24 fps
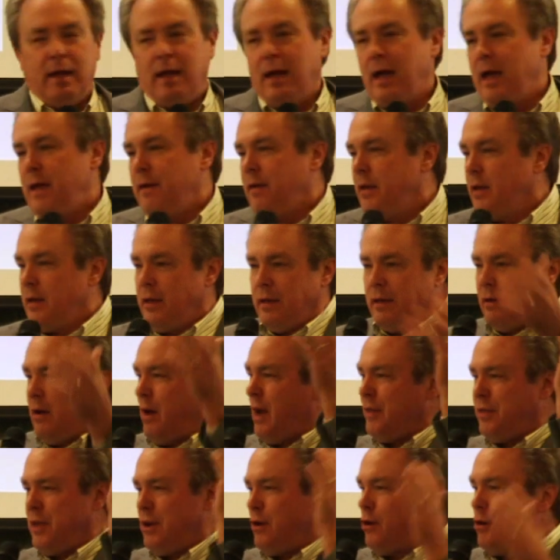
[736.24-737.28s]
I,
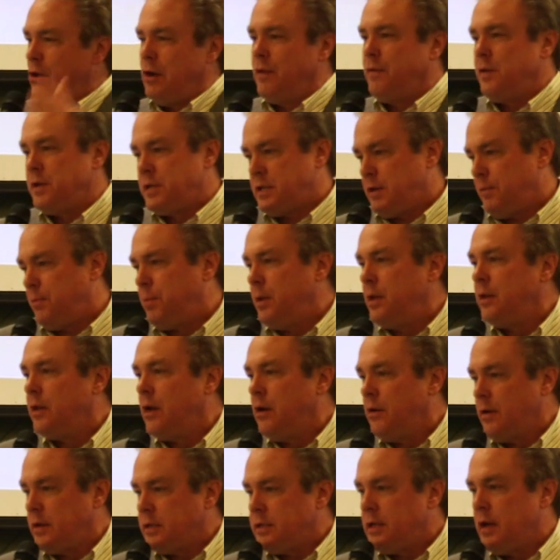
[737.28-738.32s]
I think all of us have been
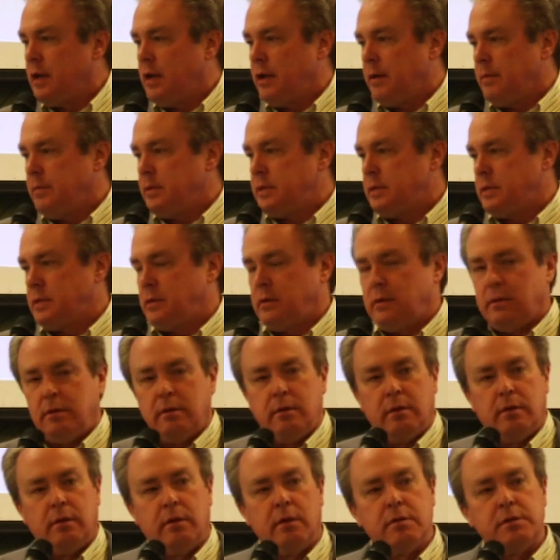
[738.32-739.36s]
there at times.
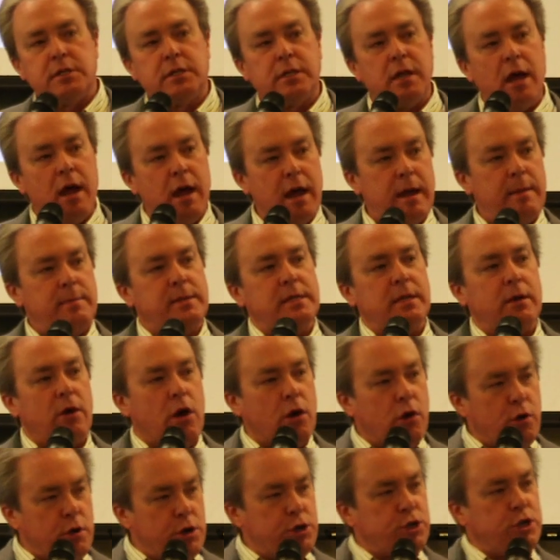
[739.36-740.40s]
There's times in our
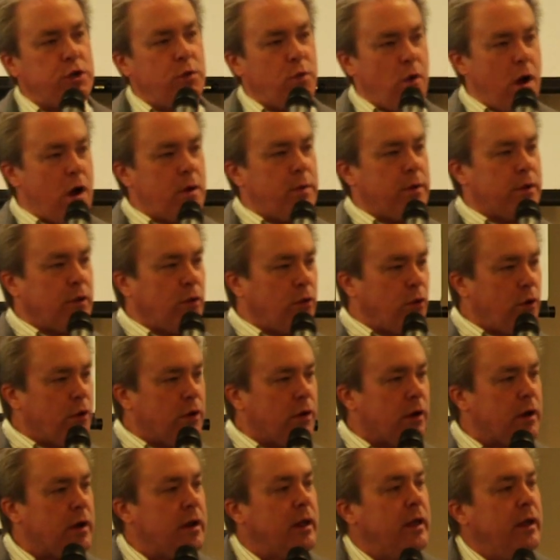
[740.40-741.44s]
Christian walk with the
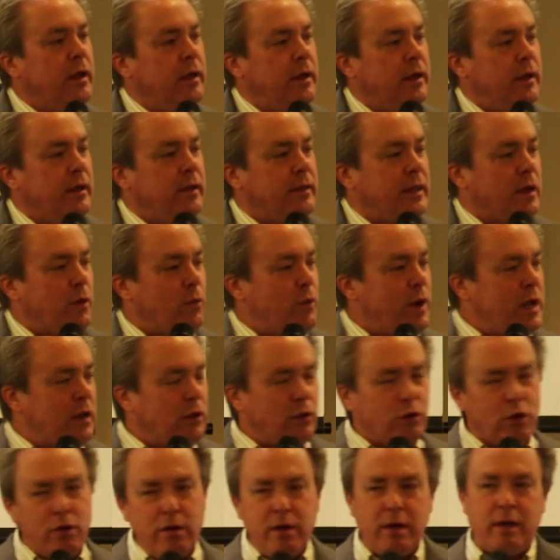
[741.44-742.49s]
Lord that we
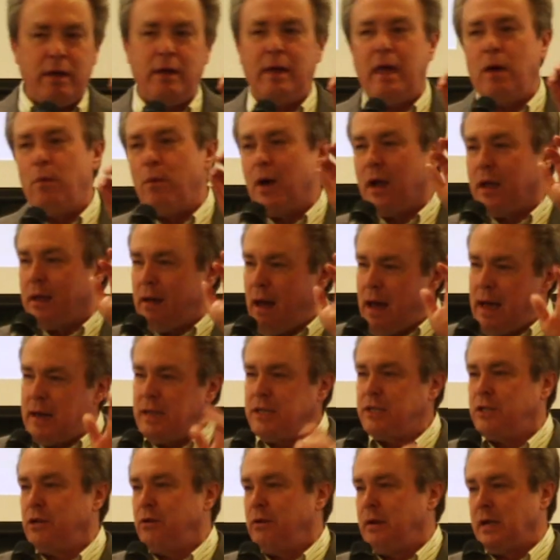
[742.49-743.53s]
look at what God
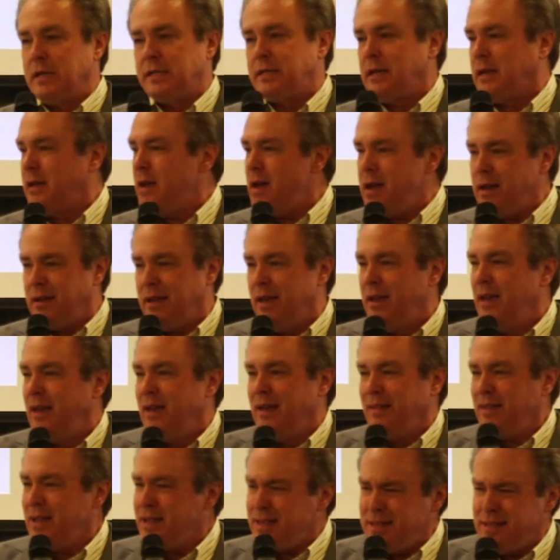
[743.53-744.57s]
is doing and say, God,
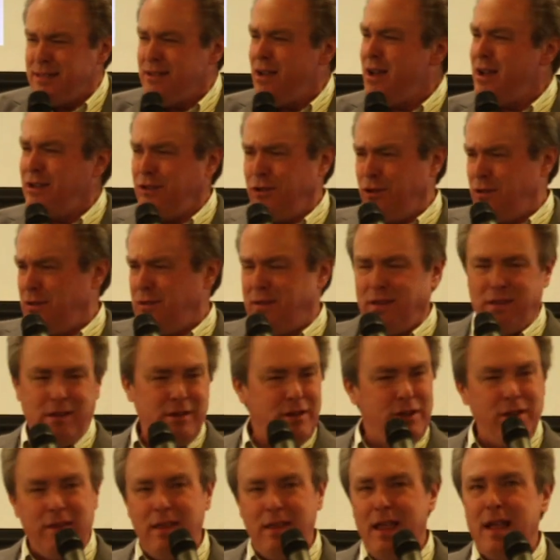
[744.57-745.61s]
that's not
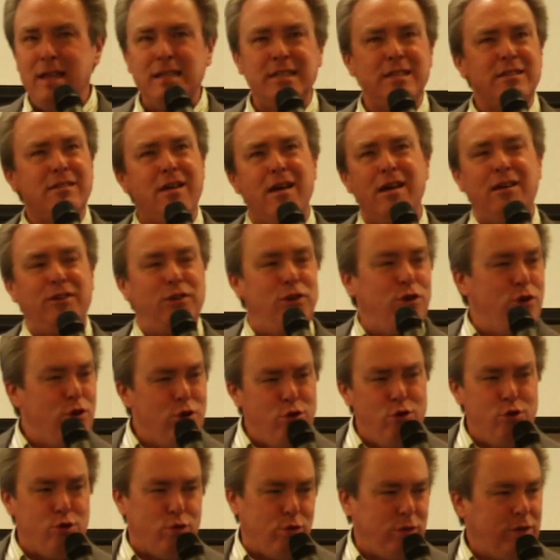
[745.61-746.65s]
that's not
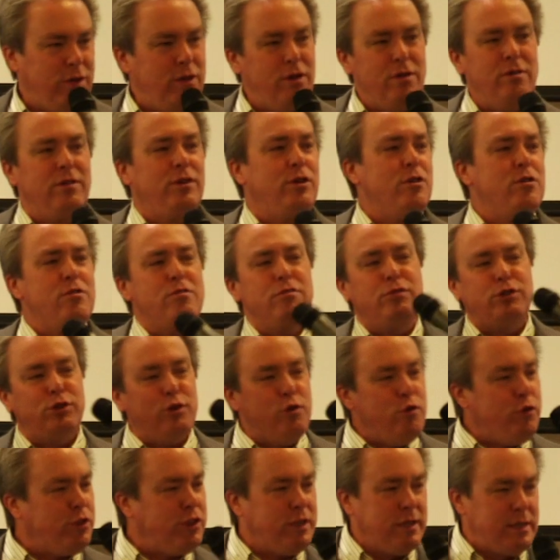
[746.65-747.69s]
you. You, you don't
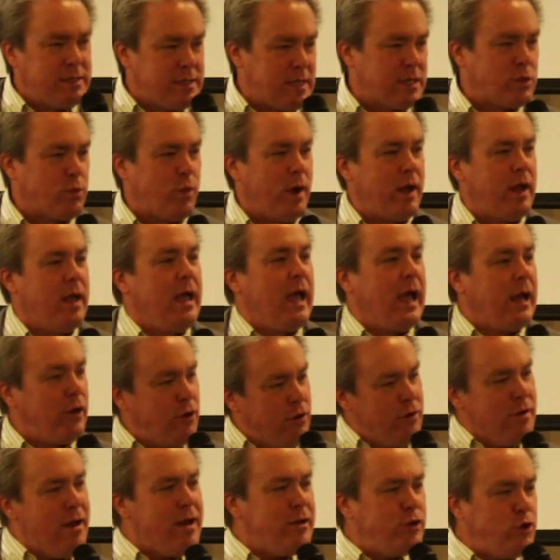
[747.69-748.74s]
do things this way, and you're
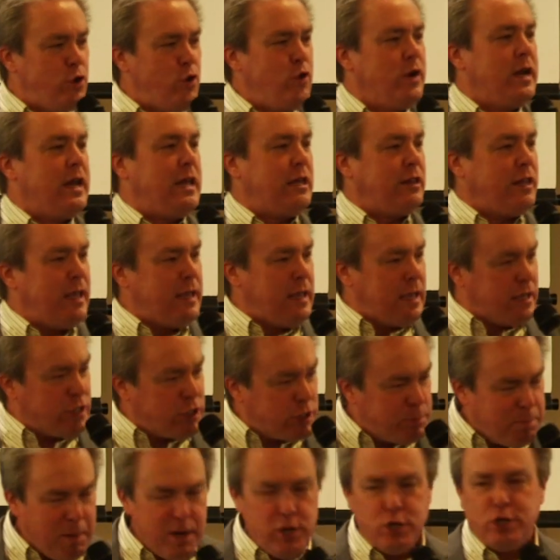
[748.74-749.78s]
not doing anything
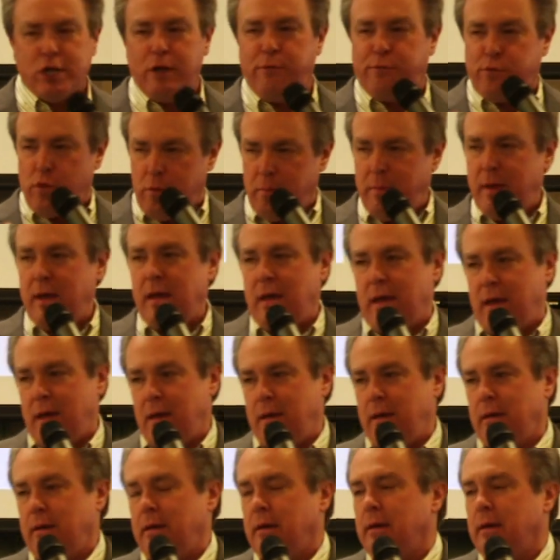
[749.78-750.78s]
especially for me.